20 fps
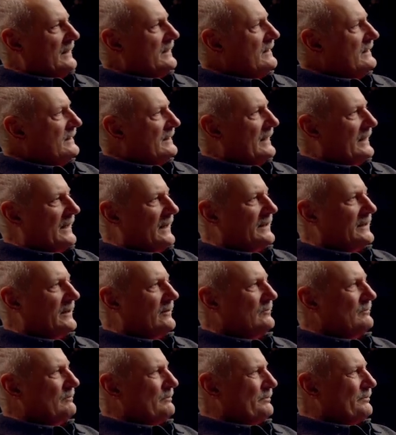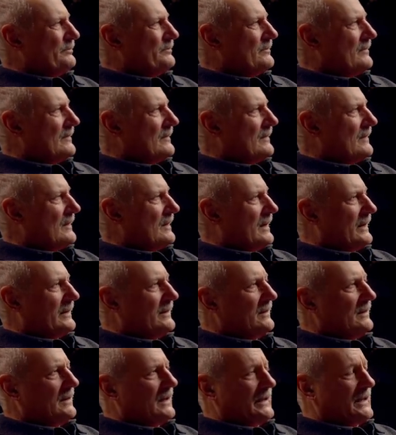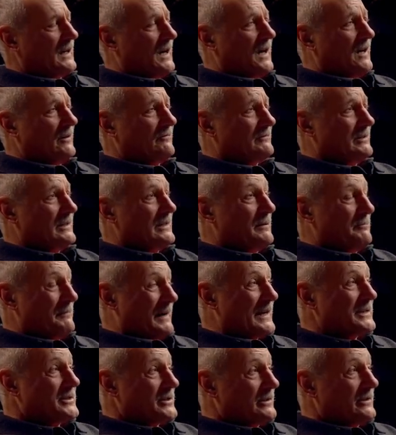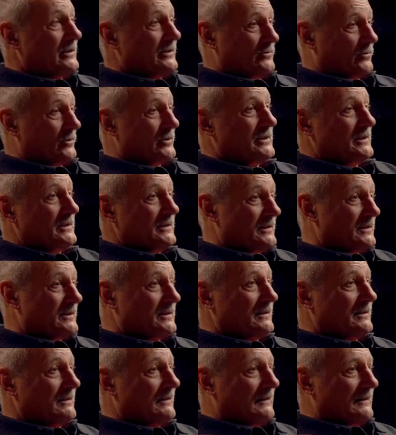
and I don't, I, I can't really imagine an audience.